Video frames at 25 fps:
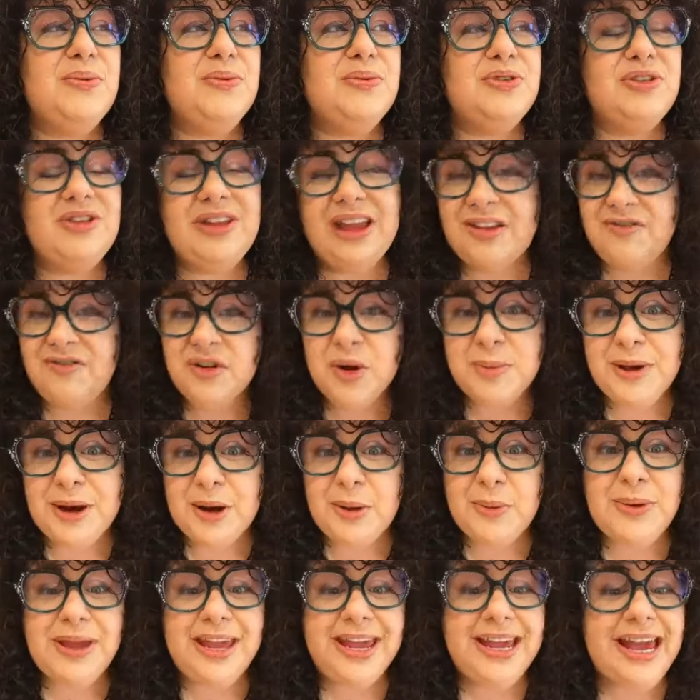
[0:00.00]
stayed for about
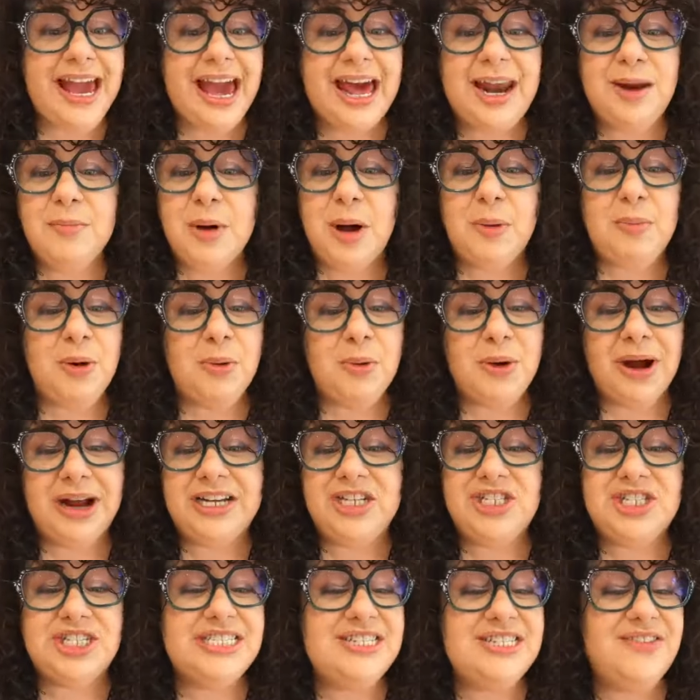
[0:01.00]
a week, had a moment where I
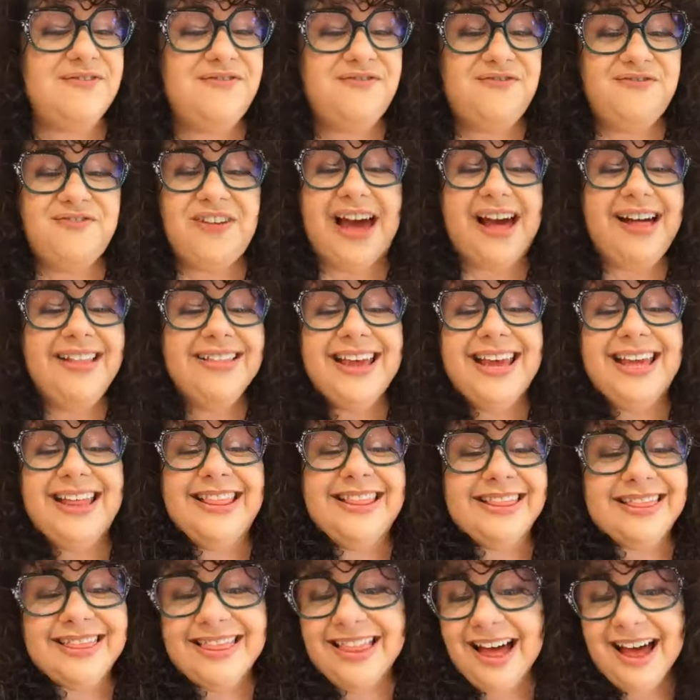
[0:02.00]
just fell
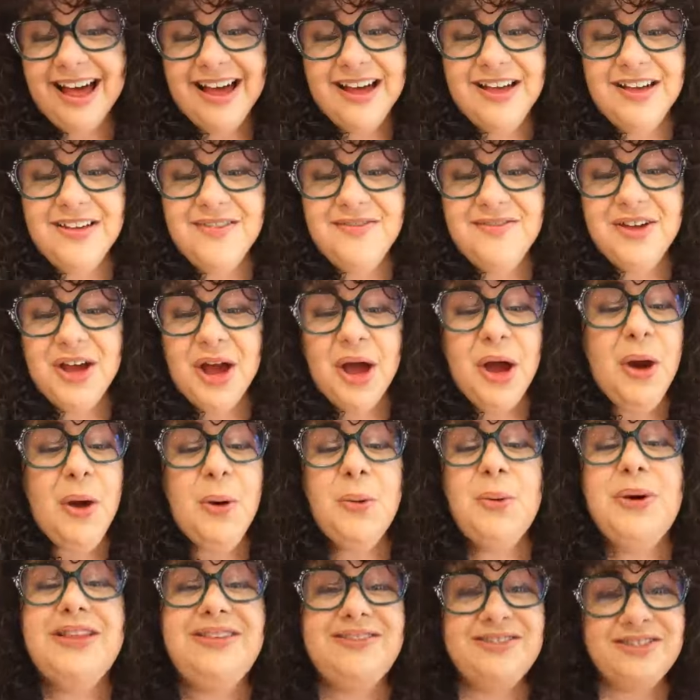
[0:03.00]
in love
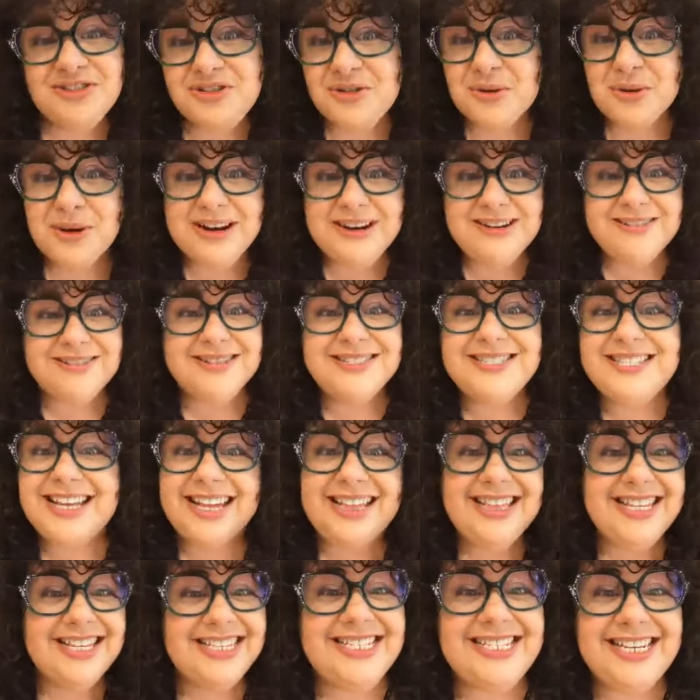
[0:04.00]
with Detroiters
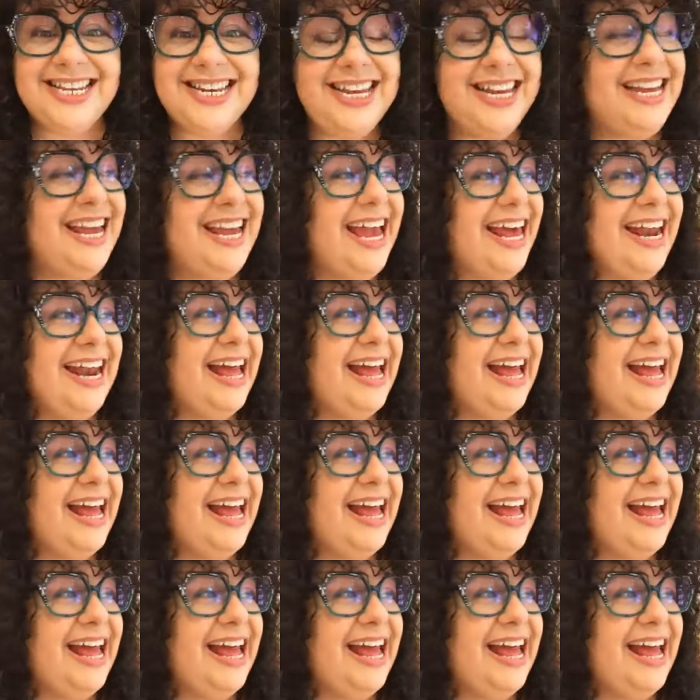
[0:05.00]
and the city.